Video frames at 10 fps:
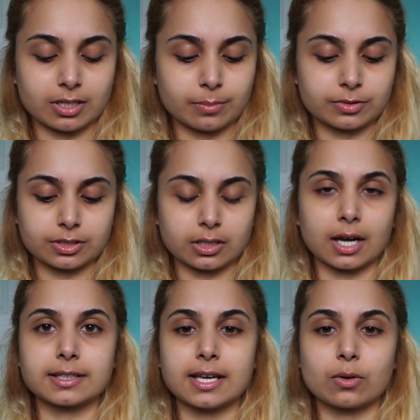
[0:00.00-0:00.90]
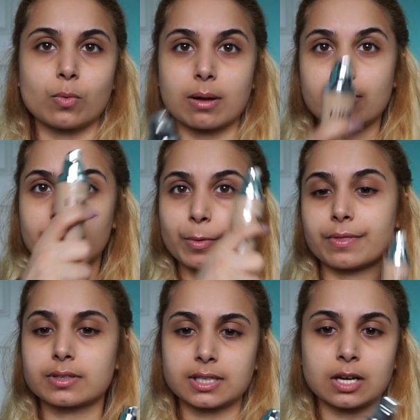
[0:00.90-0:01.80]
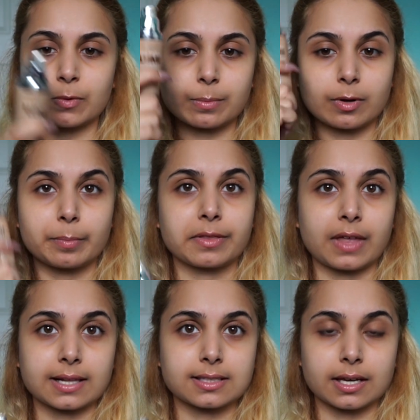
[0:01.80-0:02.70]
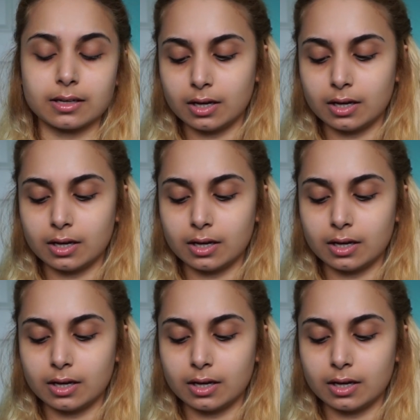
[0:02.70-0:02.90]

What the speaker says: and I take one pump on this side, one pump on that side.